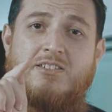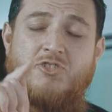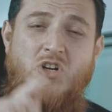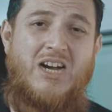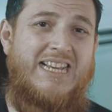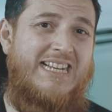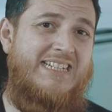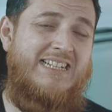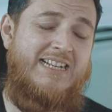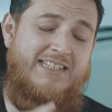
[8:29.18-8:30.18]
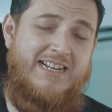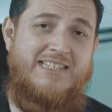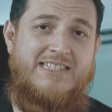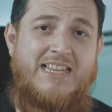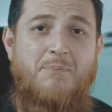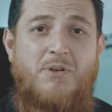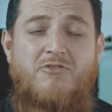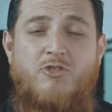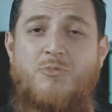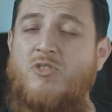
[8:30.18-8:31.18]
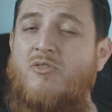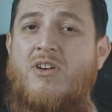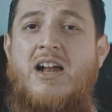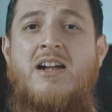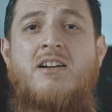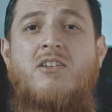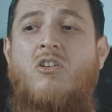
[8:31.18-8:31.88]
try it and get a sample from your friend,